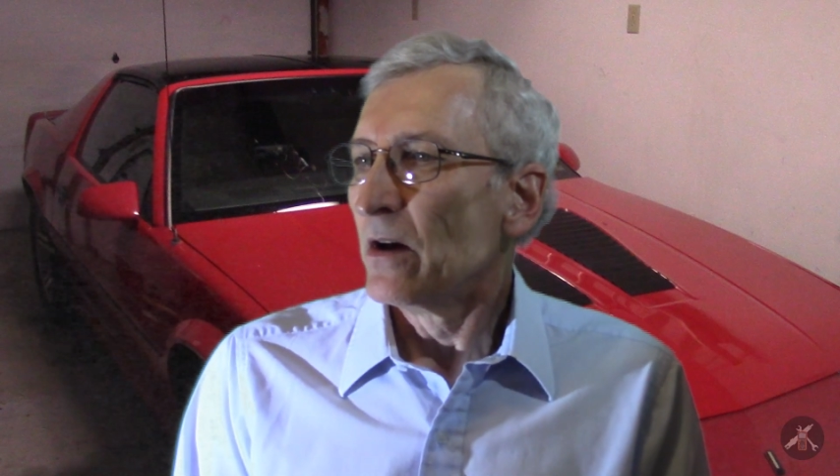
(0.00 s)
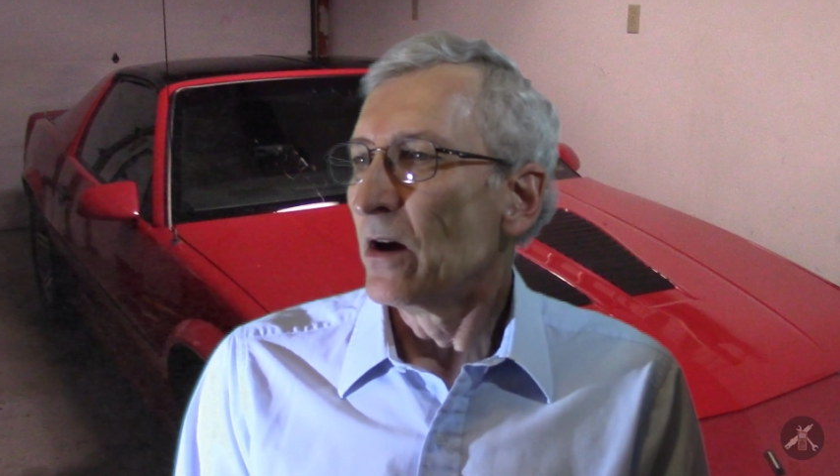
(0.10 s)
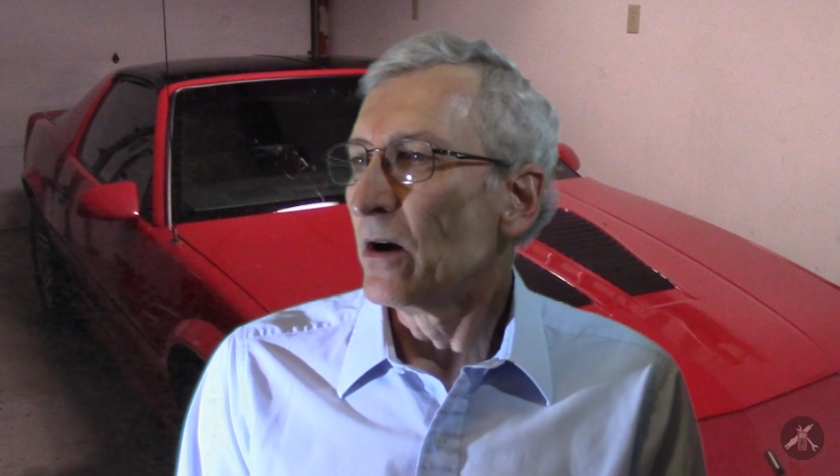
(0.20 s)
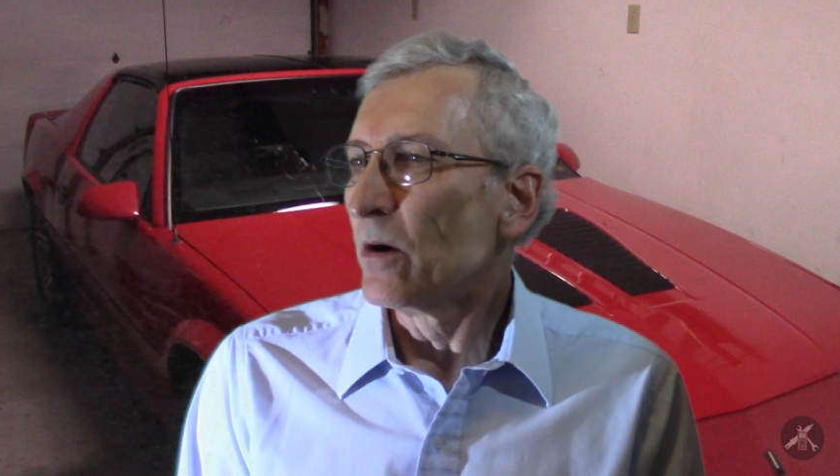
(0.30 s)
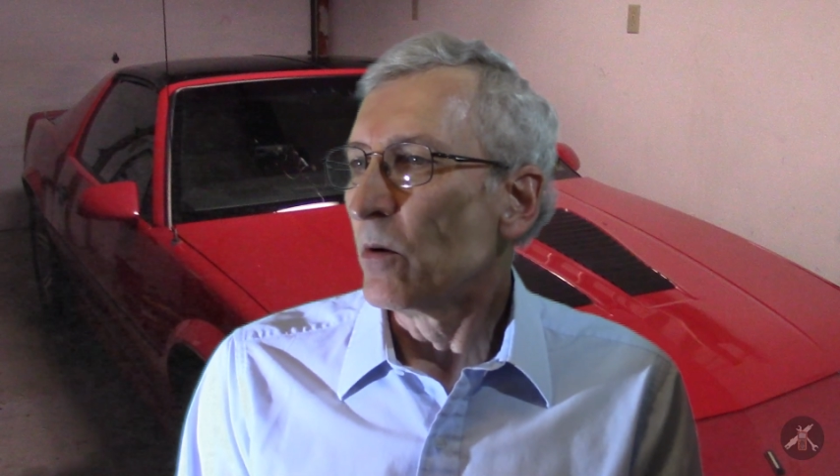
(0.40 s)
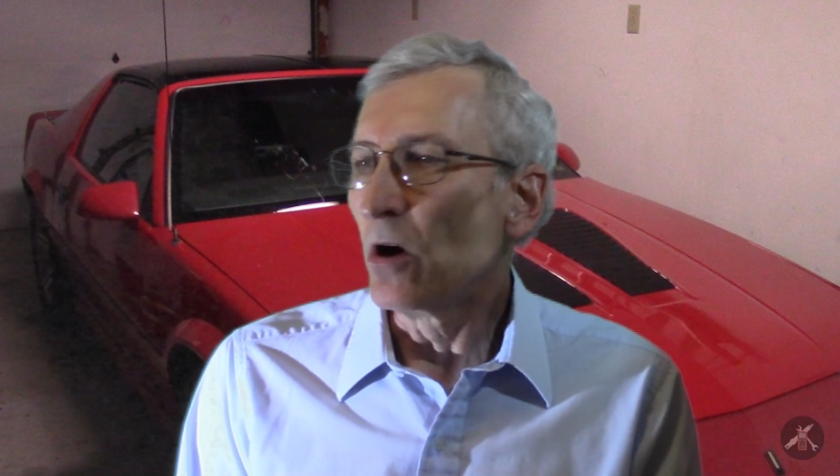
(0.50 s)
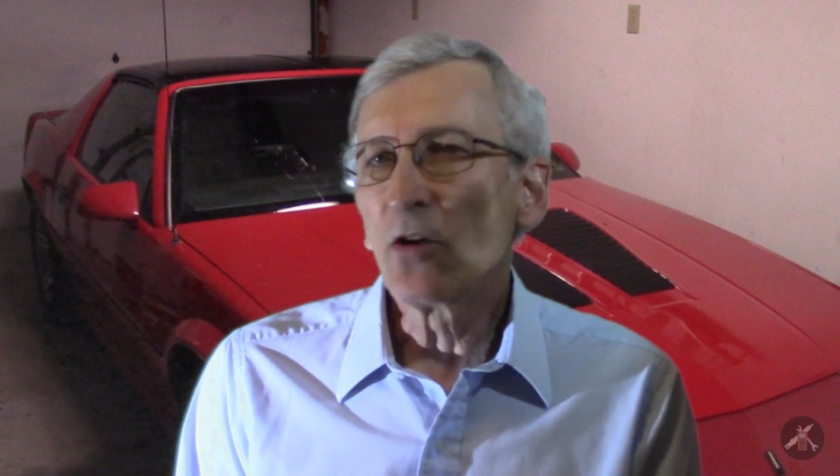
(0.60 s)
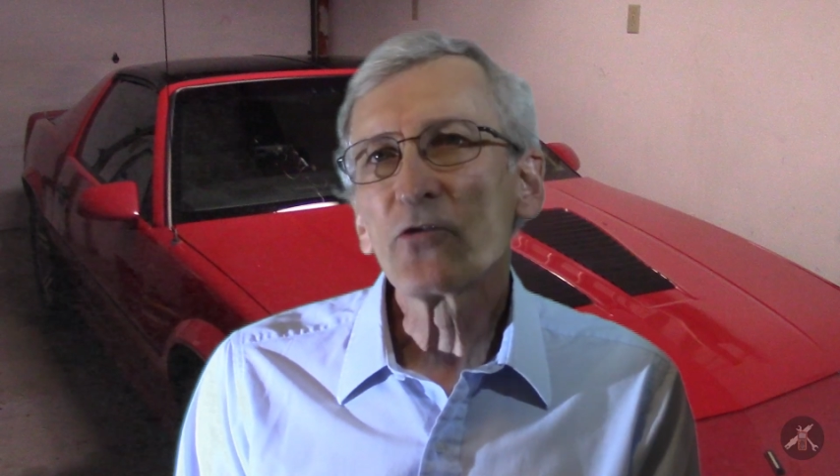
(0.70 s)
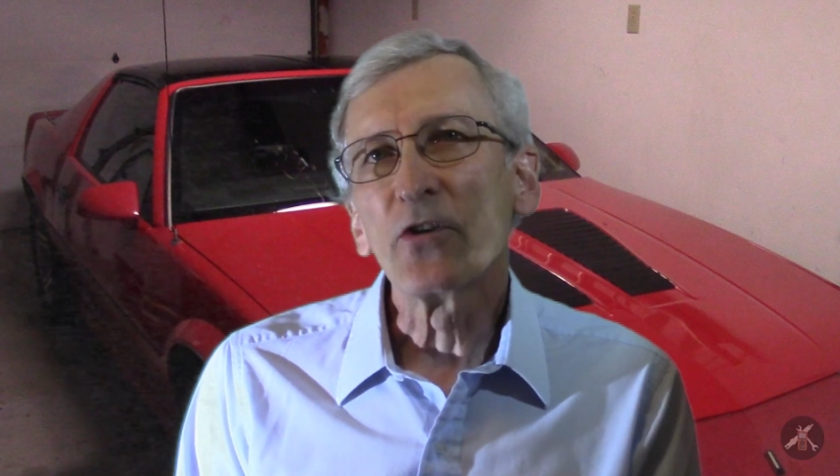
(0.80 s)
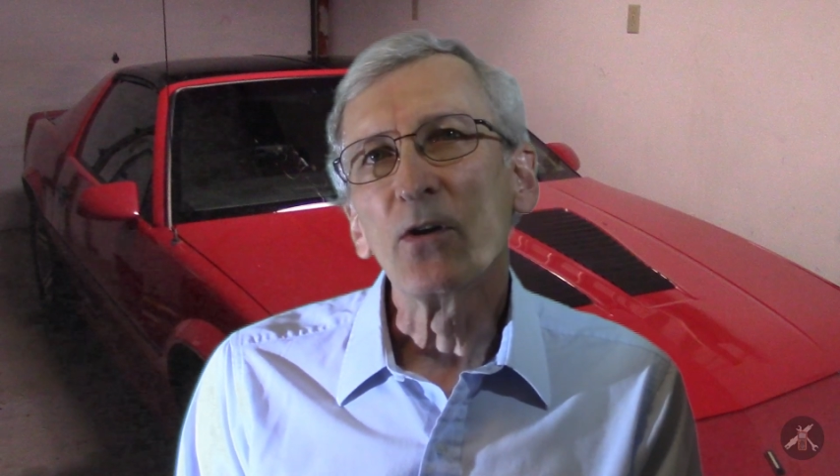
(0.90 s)

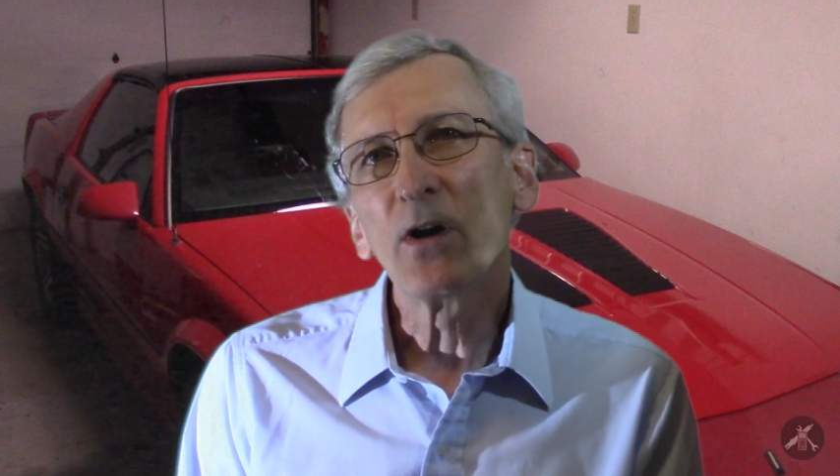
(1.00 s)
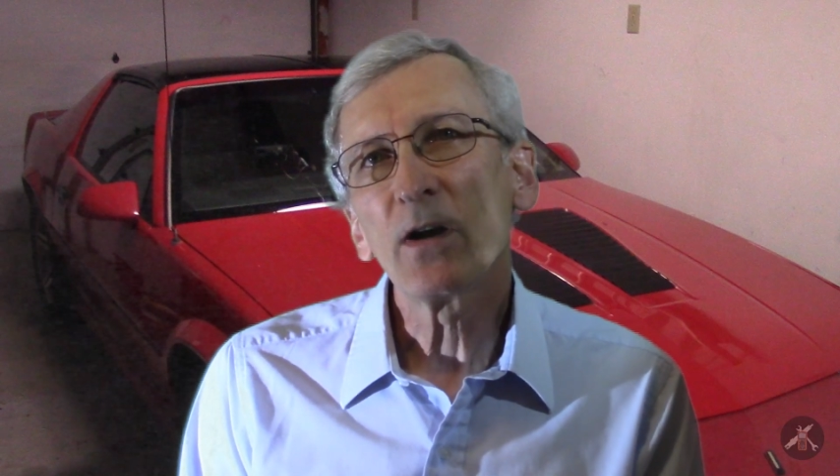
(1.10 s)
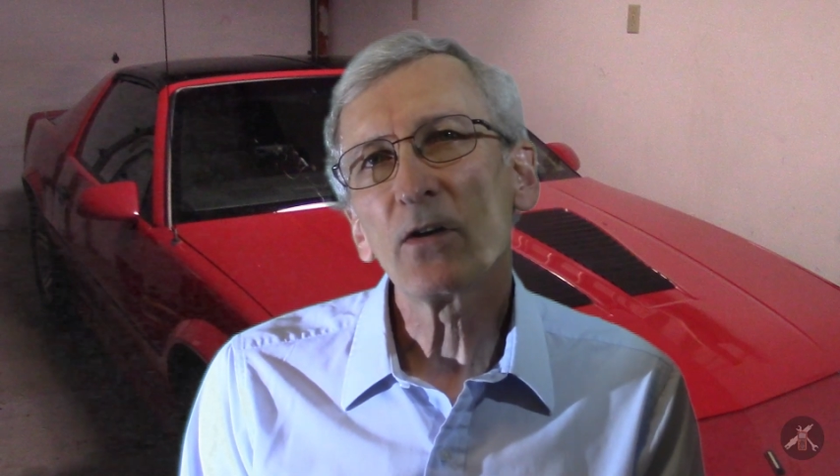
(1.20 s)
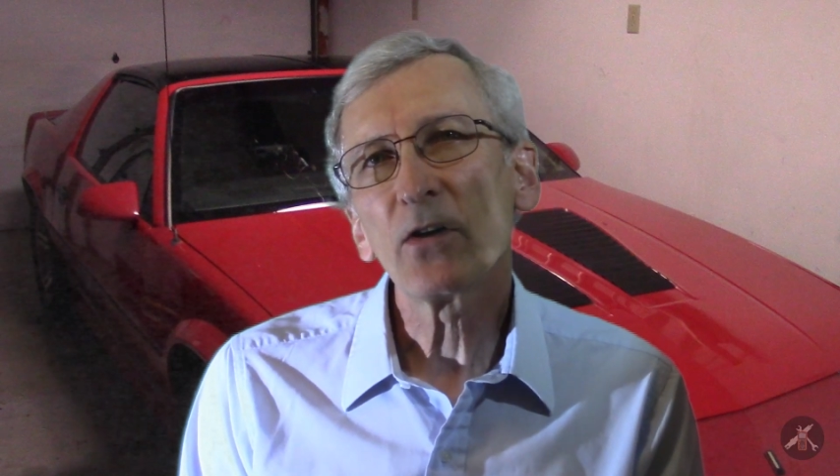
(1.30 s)
Also,